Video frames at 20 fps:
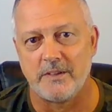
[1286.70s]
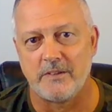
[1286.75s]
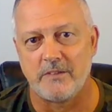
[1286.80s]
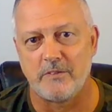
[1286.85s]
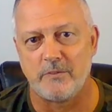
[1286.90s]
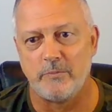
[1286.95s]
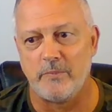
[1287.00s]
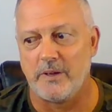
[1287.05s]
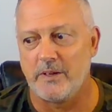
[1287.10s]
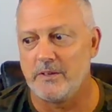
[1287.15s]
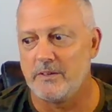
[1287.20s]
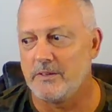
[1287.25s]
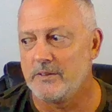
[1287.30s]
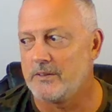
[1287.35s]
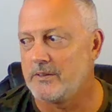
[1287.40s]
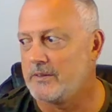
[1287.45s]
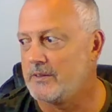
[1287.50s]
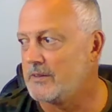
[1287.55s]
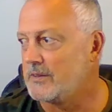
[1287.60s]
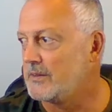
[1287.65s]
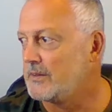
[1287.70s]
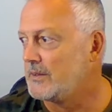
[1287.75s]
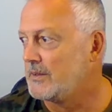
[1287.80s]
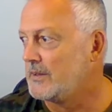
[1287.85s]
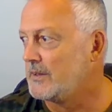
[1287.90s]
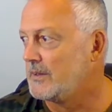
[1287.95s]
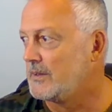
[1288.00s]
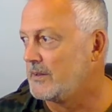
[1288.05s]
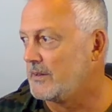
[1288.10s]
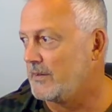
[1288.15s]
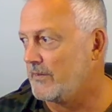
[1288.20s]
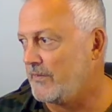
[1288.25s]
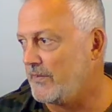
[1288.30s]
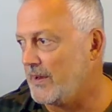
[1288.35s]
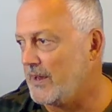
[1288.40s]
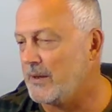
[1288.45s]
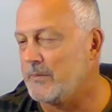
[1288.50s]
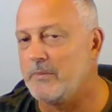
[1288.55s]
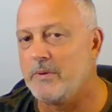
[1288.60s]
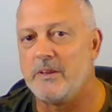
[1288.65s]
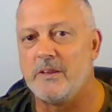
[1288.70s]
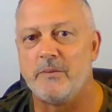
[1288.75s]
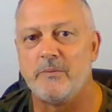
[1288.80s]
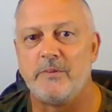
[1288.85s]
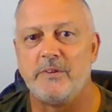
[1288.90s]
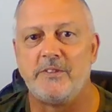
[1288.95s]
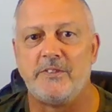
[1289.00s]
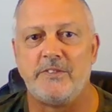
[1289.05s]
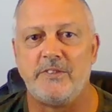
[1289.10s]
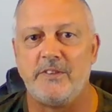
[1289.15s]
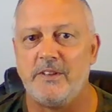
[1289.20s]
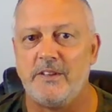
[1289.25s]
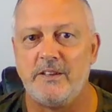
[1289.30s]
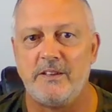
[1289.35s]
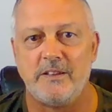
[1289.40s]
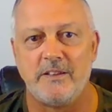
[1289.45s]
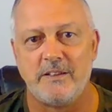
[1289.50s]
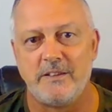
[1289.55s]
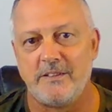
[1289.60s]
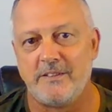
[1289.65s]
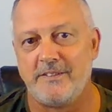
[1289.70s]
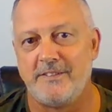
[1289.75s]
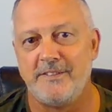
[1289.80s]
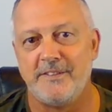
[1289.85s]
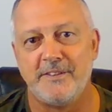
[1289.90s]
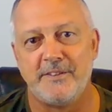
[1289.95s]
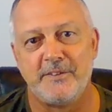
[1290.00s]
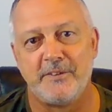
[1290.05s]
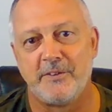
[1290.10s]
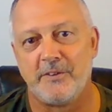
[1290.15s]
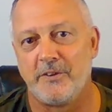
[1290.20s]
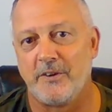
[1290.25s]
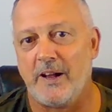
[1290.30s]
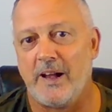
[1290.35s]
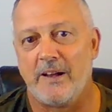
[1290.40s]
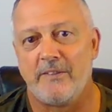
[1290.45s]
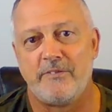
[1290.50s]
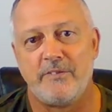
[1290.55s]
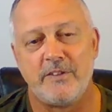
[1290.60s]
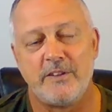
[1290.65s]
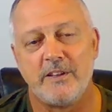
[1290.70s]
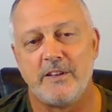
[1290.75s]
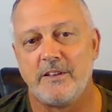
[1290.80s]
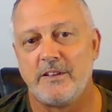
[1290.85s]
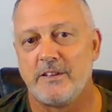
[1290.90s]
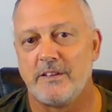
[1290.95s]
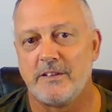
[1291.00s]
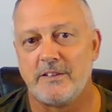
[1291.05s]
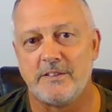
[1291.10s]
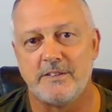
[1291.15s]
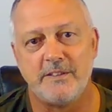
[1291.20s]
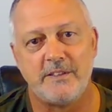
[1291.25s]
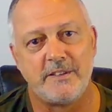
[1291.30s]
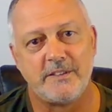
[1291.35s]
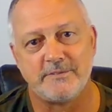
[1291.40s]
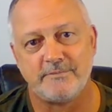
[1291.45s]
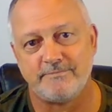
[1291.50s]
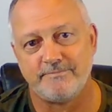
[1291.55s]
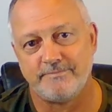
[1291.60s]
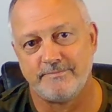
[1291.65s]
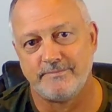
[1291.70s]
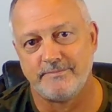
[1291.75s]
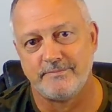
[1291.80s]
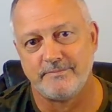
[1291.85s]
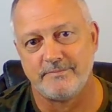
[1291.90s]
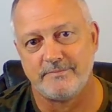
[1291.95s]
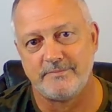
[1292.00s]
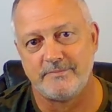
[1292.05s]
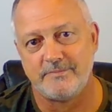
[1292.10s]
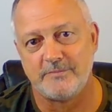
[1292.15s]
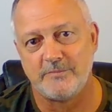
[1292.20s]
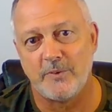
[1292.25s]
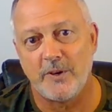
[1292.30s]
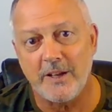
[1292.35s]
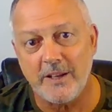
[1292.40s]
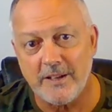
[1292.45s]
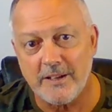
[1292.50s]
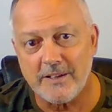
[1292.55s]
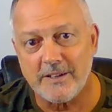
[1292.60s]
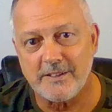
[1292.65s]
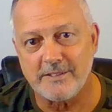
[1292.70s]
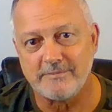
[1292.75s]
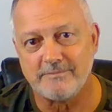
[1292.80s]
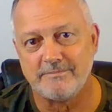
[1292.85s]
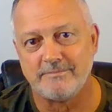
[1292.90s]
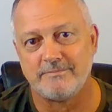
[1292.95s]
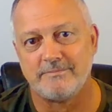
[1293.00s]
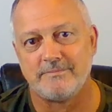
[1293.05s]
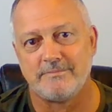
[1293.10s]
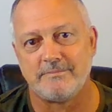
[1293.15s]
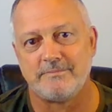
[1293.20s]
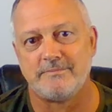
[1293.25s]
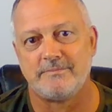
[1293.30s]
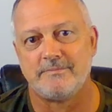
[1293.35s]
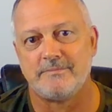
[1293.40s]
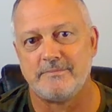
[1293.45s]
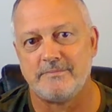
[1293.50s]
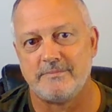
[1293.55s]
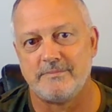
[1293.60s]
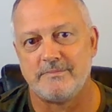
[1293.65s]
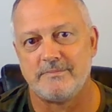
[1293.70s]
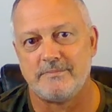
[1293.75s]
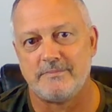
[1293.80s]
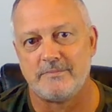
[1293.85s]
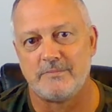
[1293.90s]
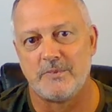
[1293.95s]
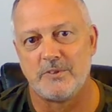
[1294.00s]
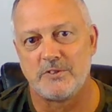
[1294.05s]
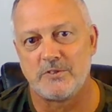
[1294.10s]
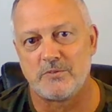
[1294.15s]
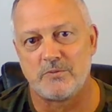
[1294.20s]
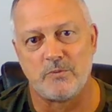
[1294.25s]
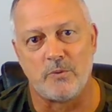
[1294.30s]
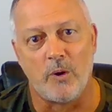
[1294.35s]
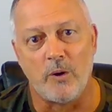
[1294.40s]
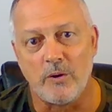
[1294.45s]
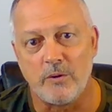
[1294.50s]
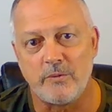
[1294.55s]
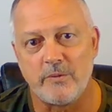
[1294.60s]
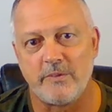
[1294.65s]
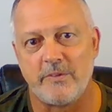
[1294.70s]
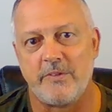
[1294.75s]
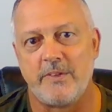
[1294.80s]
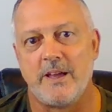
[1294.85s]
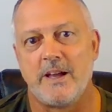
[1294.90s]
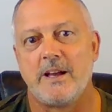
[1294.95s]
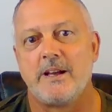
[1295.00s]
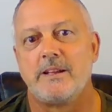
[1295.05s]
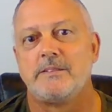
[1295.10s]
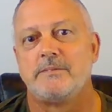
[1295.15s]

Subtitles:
smile at the family that we see that, you know, are laughing and giggling. Why not? What's wrong with